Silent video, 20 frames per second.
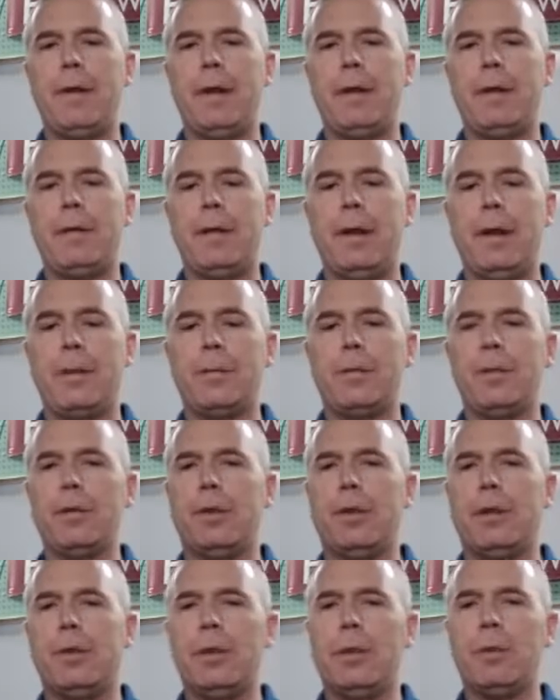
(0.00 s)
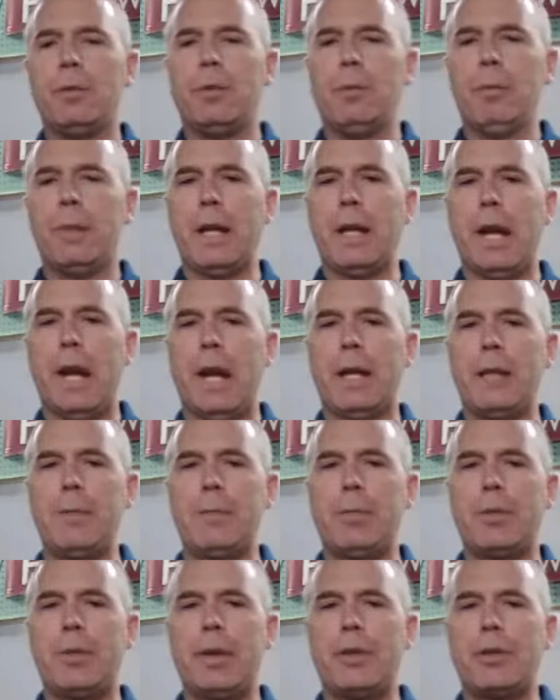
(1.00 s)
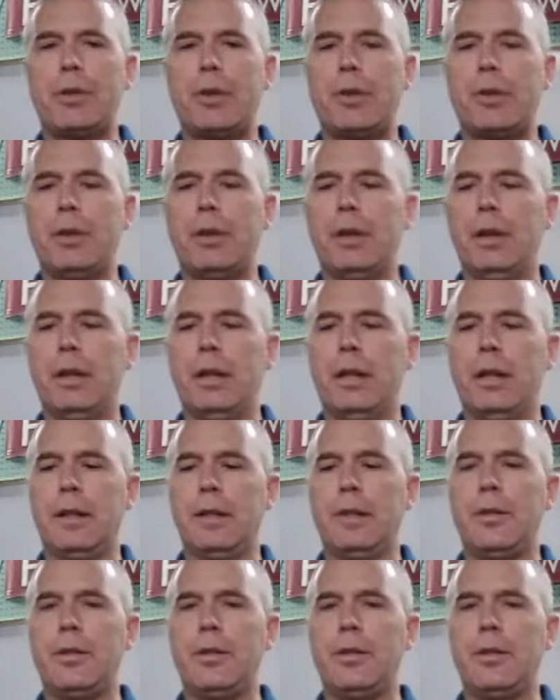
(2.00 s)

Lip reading: that valve up so that there won't be any pressure